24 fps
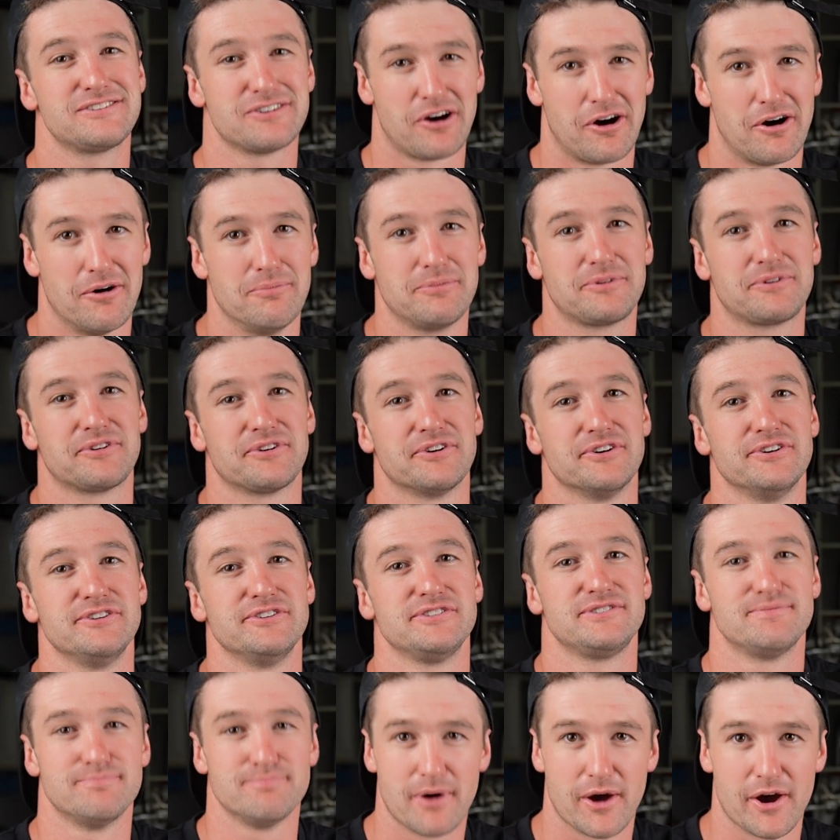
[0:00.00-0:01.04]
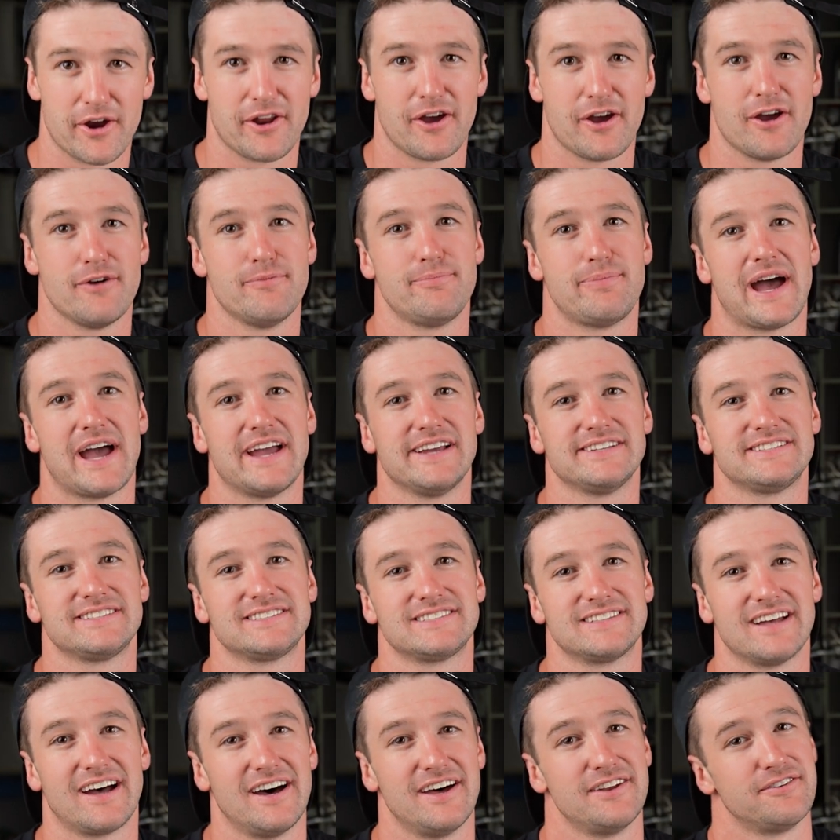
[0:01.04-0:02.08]
Tom Cruise Moto Base
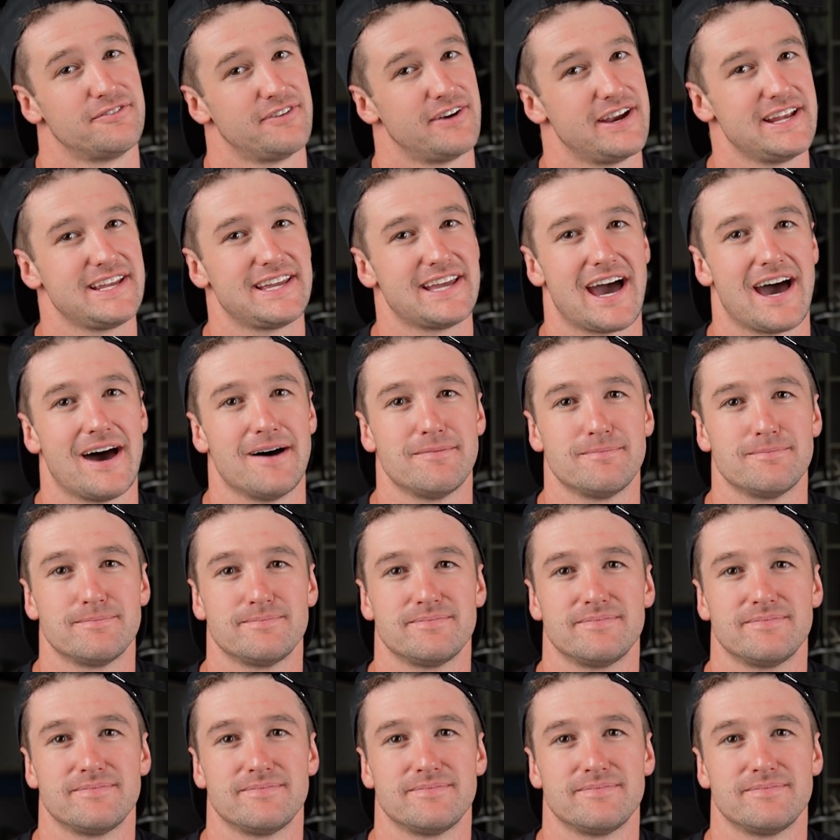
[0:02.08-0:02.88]
Stunt Recap.